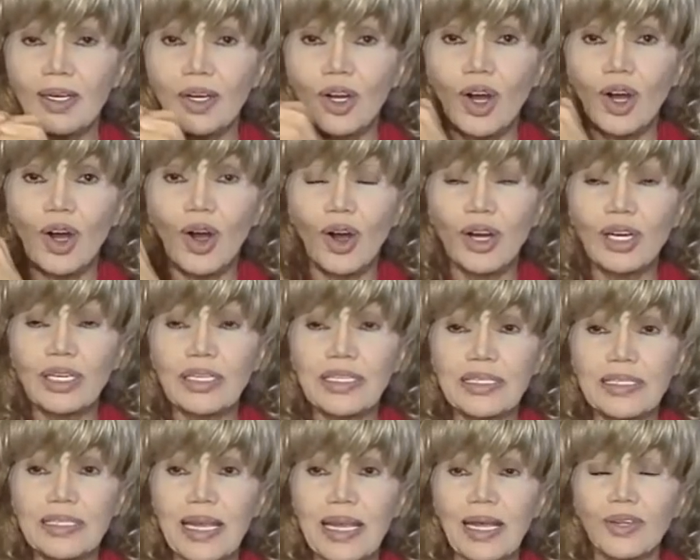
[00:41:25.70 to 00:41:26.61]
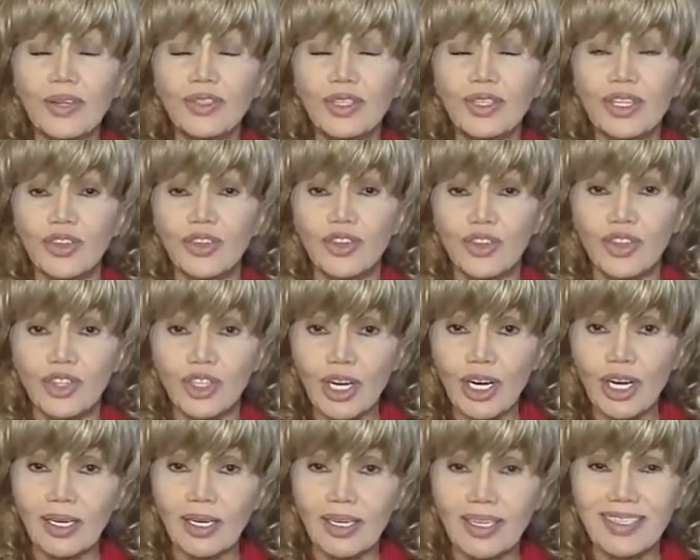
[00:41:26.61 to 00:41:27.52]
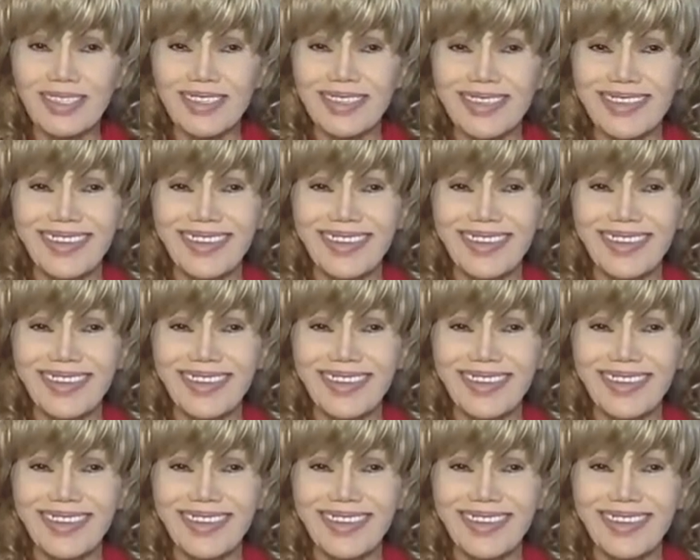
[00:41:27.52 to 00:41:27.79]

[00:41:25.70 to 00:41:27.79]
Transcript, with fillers: audit out the drugs,